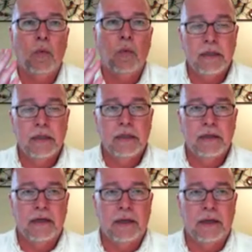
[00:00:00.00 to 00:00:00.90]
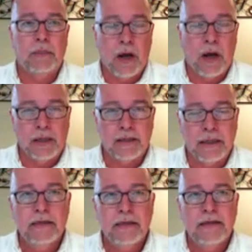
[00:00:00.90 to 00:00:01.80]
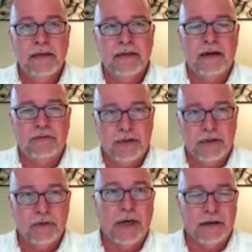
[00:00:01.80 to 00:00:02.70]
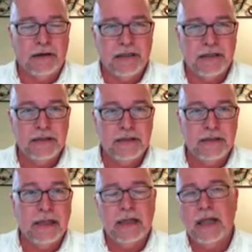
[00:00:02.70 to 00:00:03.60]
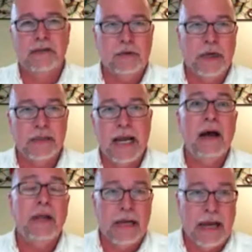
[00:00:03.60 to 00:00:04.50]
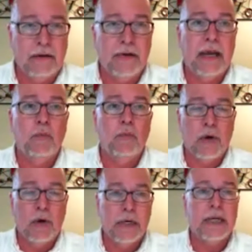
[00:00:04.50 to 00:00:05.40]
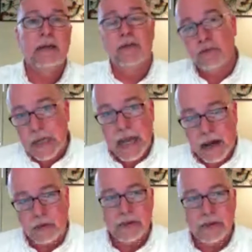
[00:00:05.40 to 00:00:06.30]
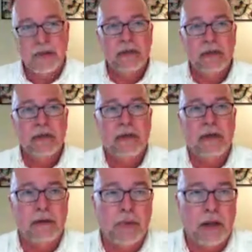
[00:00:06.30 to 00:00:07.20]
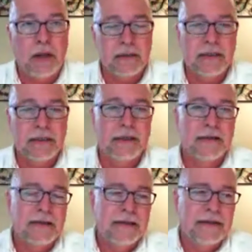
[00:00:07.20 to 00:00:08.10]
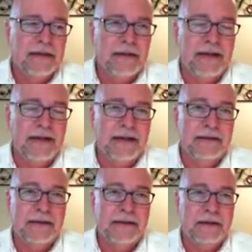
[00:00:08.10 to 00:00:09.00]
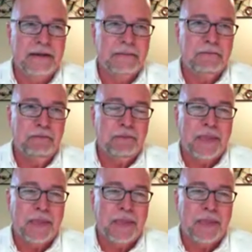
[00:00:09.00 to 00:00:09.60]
uh, policy uh, for their regulations, and they liked it so much. Now they have a one in, three out uh, policy. And, uh,